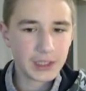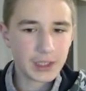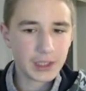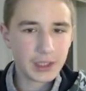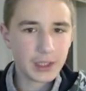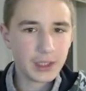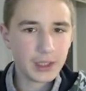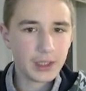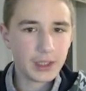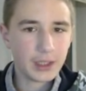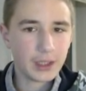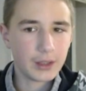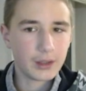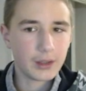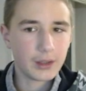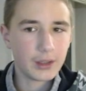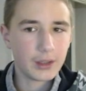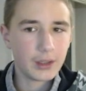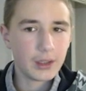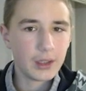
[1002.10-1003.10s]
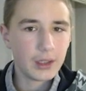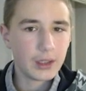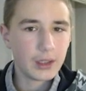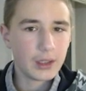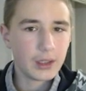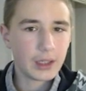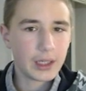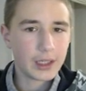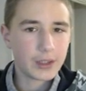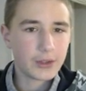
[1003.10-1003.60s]
he
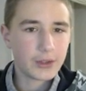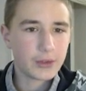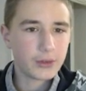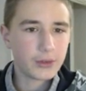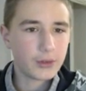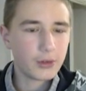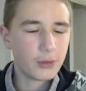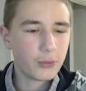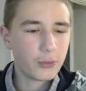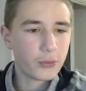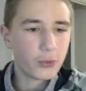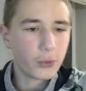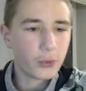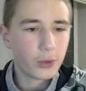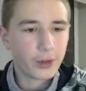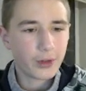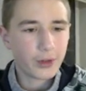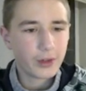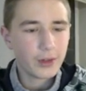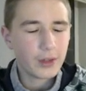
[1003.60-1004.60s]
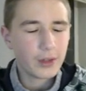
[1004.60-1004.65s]
had to go for